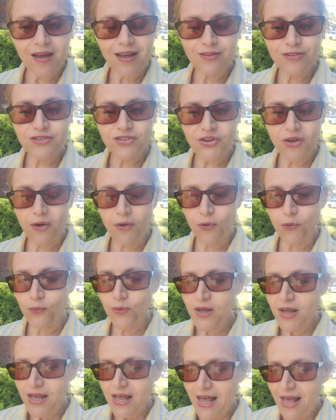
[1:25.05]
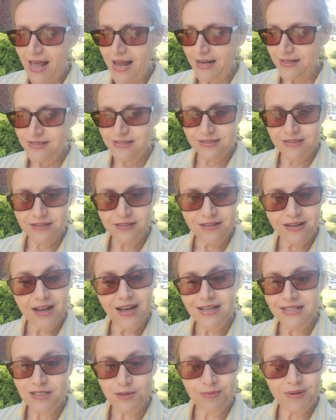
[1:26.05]
and so it's
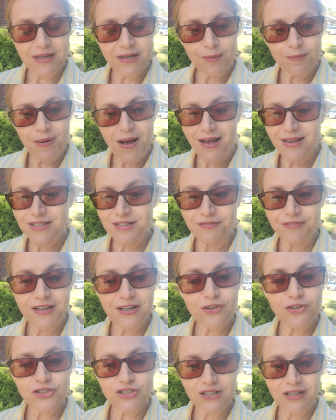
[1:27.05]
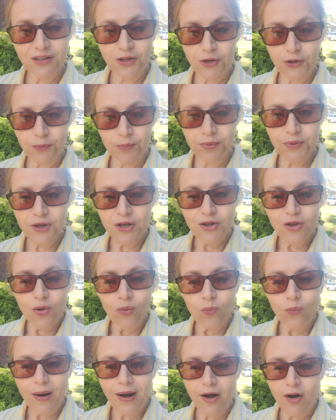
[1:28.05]
got to be a positive energy loop
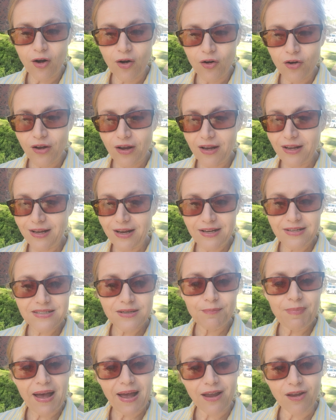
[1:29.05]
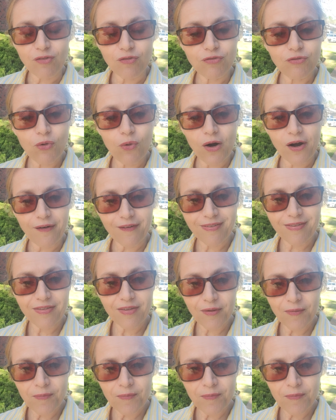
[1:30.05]
where it's a back and forth.